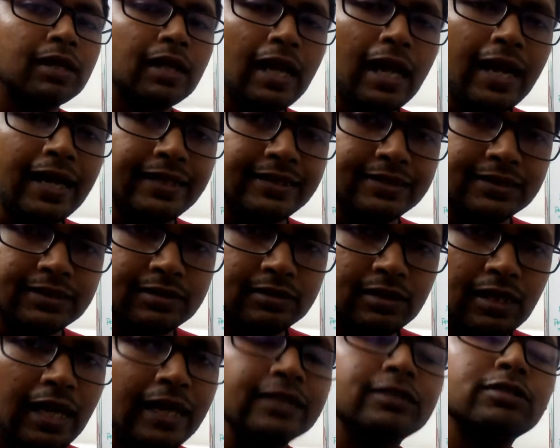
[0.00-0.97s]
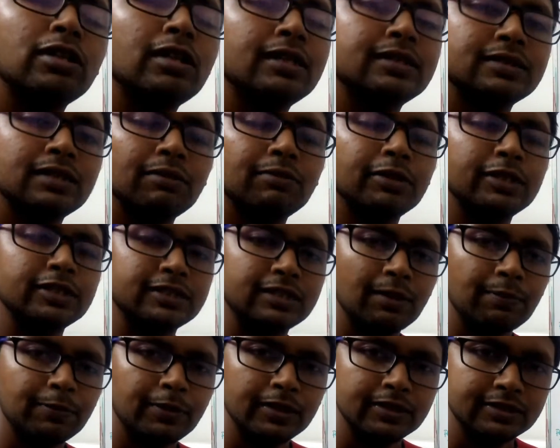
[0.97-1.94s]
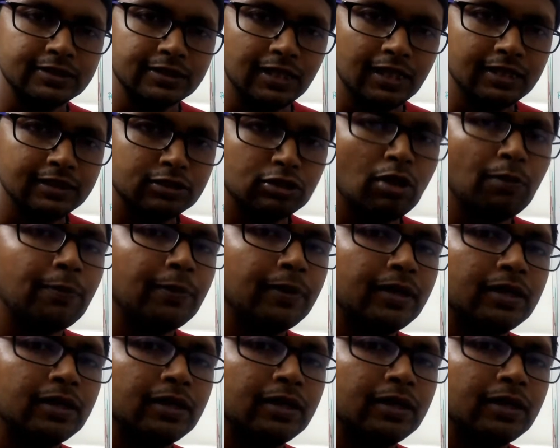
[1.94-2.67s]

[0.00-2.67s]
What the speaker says: glands as well as some receptor cells of